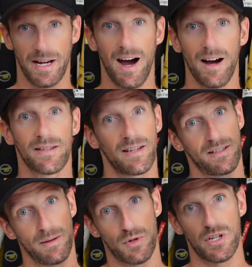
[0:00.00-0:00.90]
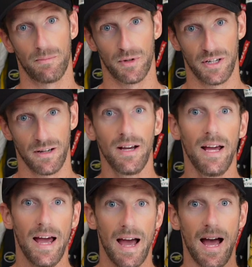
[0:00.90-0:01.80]
car, 60% model,
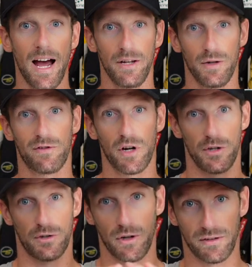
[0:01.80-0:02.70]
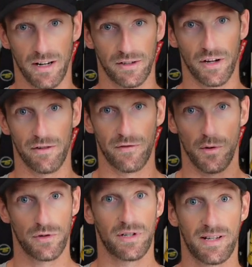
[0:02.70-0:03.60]
and you've got your total
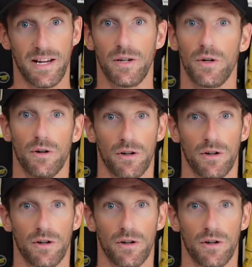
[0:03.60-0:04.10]
downforce. Then you go